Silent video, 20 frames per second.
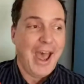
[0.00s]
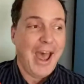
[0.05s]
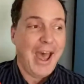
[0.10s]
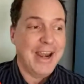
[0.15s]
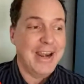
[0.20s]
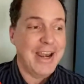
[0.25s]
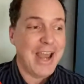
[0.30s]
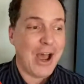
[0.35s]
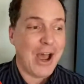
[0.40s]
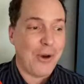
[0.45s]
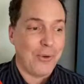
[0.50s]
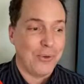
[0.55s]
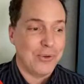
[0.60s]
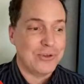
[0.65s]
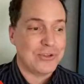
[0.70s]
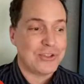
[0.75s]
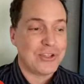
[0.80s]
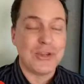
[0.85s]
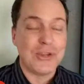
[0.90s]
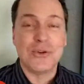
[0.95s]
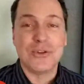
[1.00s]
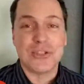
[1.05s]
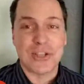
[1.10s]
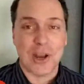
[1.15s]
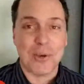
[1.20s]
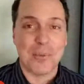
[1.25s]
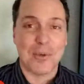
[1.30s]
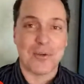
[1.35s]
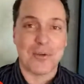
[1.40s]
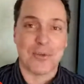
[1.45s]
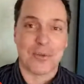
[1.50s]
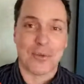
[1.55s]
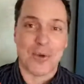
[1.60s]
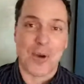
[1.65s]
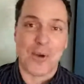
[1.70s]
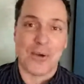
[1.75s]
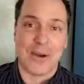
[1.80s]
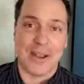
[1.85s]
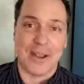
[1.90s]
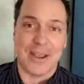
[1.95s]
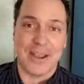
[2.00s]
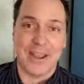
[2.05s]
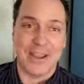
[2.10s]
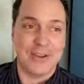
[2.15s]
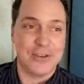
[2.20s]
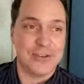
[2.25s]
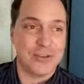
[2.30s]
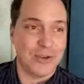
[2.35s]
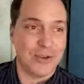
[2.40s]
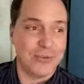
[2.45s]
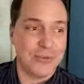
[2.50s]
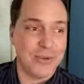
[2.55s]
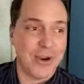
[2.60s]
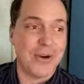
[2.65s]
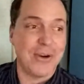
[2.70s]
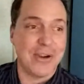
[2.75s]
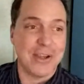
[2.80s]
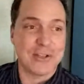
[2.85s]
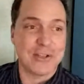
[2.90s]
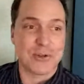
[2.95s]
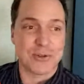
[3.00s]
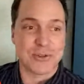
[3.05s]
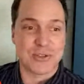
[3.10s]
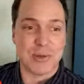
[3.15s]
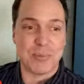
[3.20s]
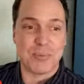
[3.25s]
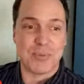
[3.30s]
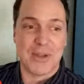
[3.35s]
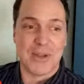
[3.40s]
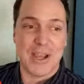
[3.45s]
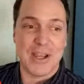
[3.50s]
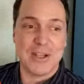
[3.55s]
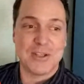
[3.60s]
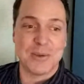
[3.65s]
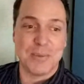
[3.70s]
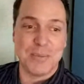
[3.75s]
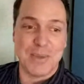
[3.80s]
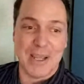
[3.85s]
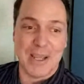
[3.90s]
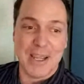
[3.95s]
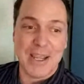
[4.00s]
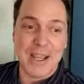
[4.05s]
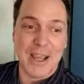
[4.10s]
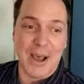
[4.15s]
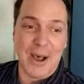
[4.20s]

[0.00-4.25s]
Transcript: Now, Two Gentlemen of Verona is a very interesting play to me.